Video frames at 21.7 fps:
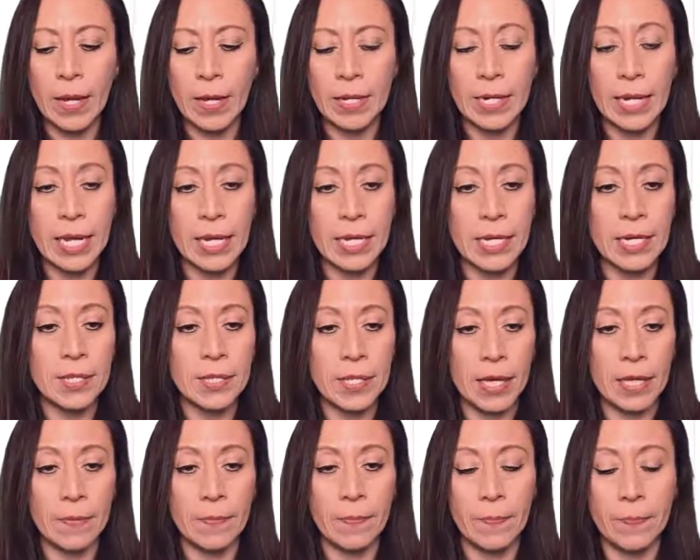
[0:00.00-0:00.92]
greater
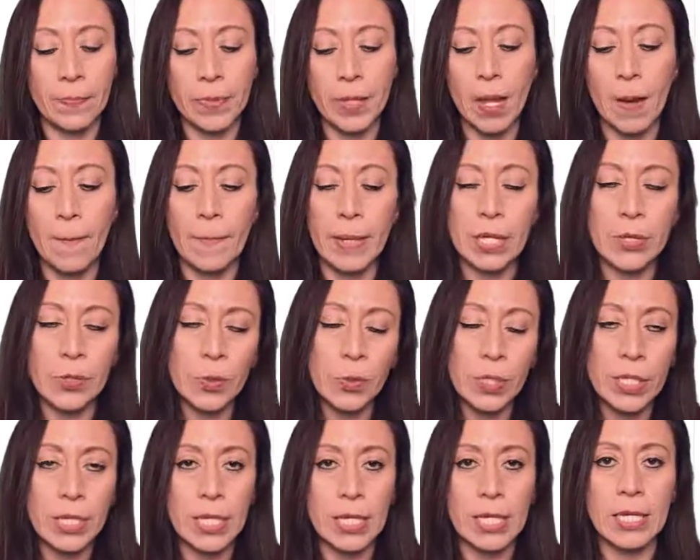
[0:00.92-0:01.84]
than. By
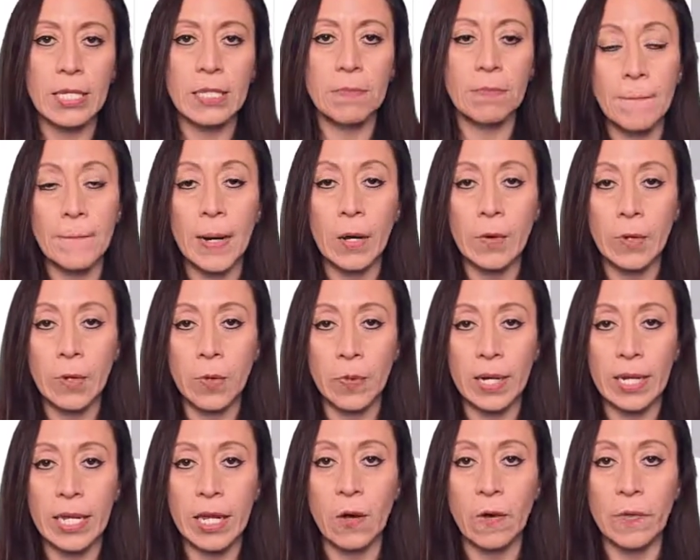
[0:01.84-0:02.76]
doing this, Power
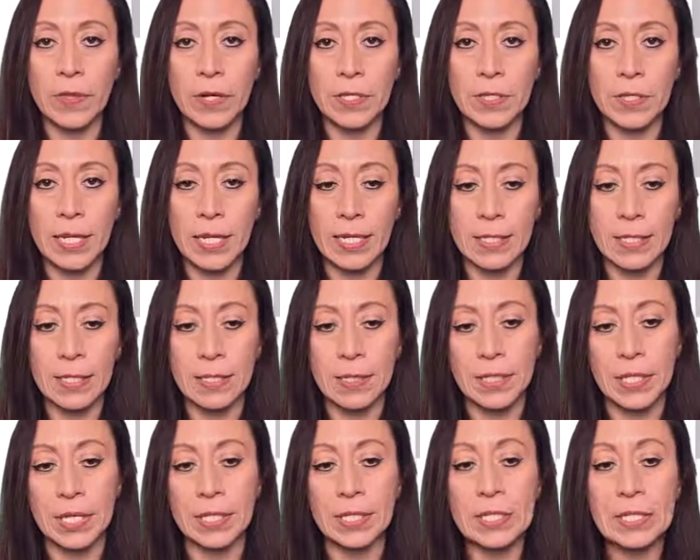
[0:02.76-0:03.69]
Query understands
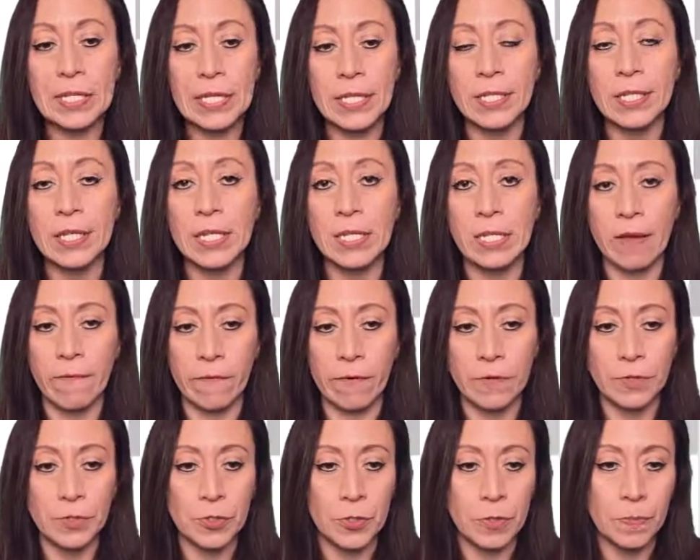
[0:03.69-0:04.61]
that this is a
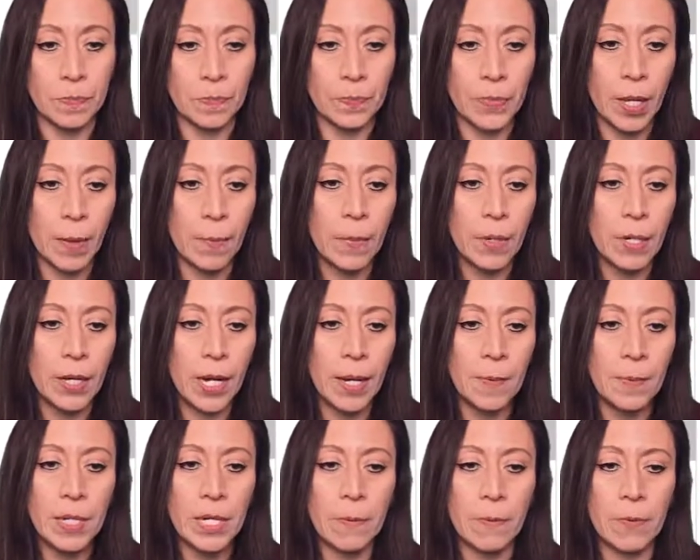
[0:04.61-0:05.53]
function, but
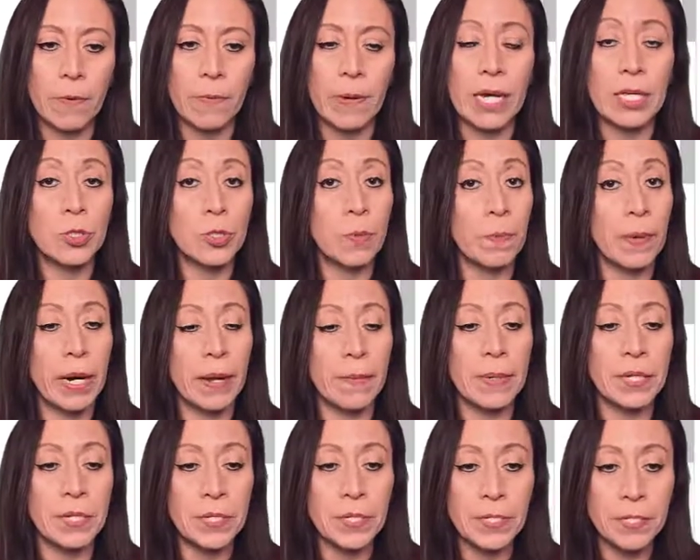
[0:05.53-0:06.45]
I'm gonna provide two
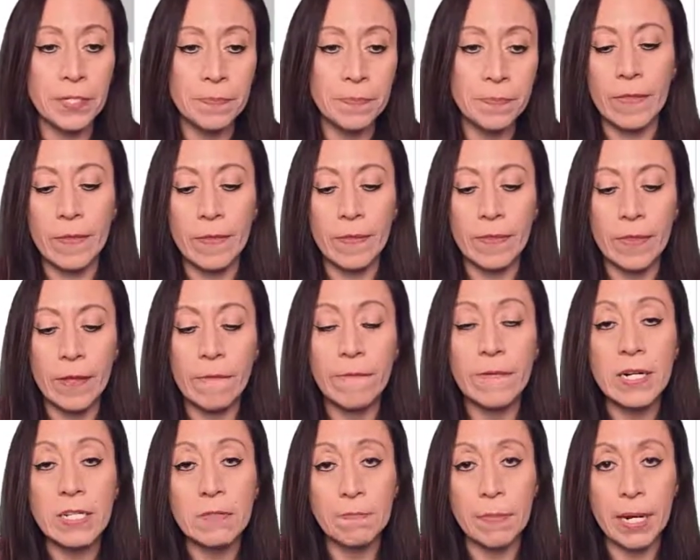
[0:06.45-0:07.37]
parameters. The
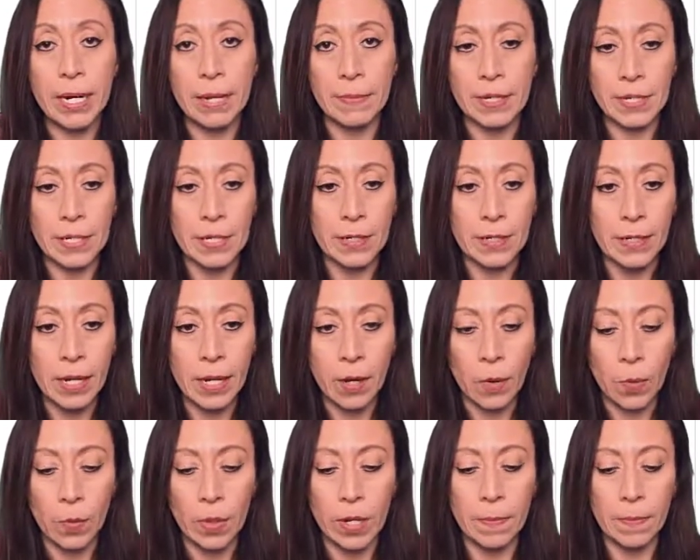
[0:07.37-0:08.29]
first parameter
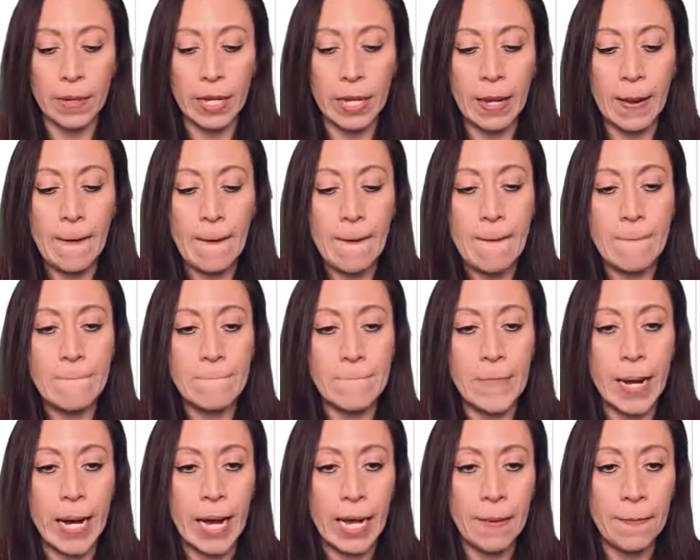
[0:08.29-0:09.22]
will be
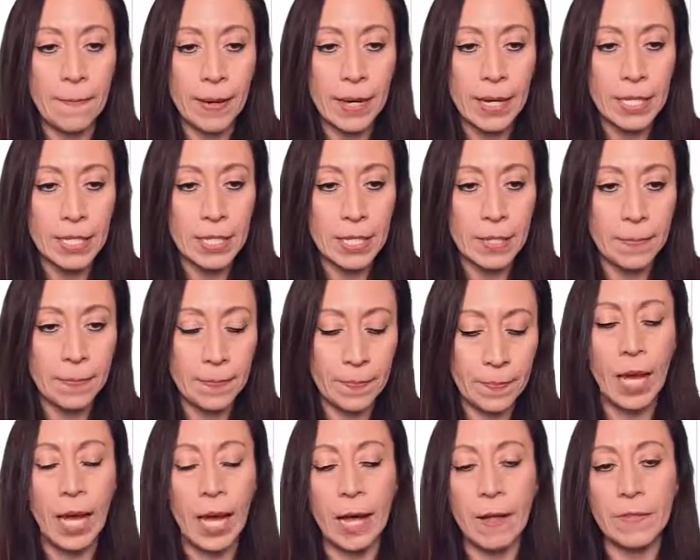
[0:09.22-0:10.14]
my path,
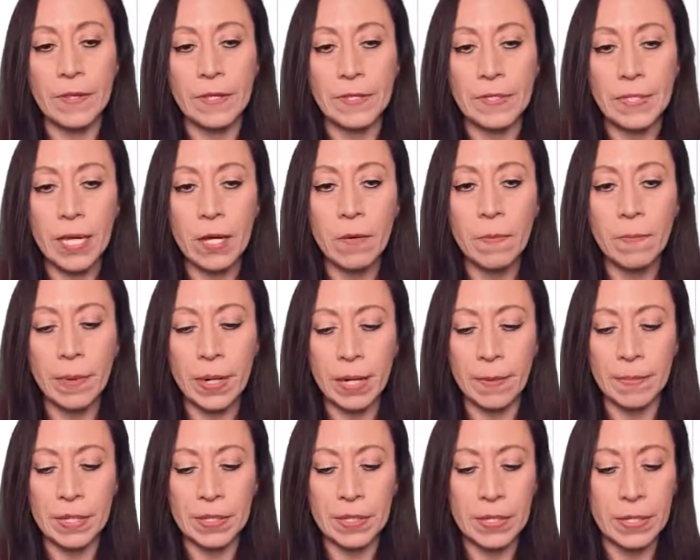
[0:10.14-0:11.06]
and the second
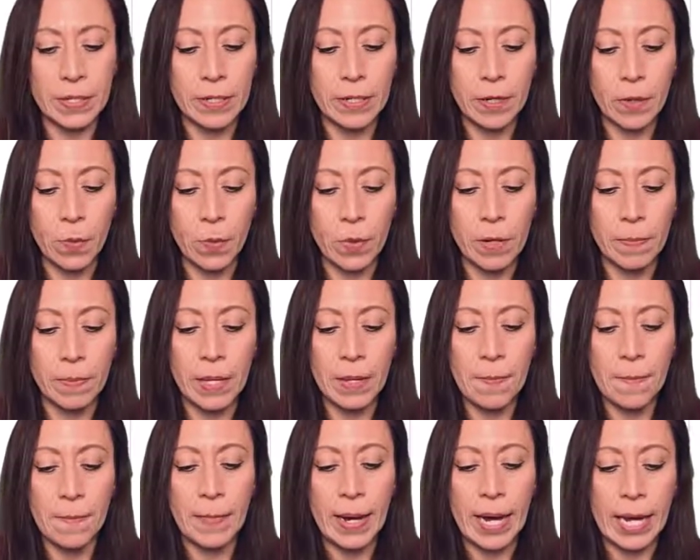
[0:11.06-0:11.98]
parameter will
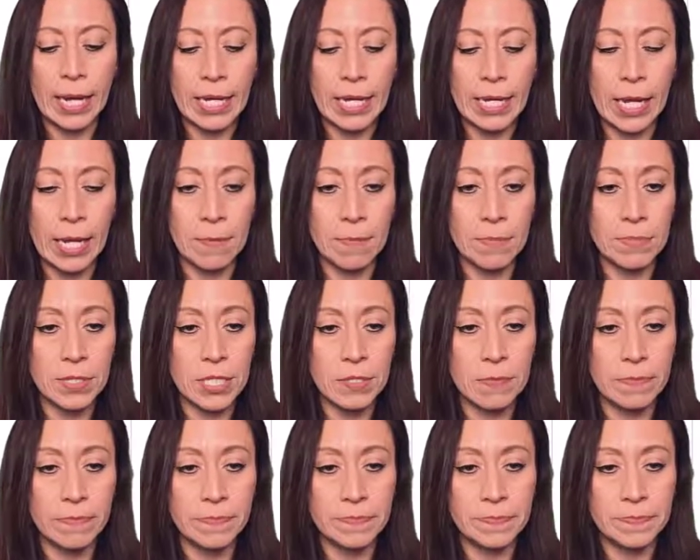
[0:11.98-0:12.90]
be my names.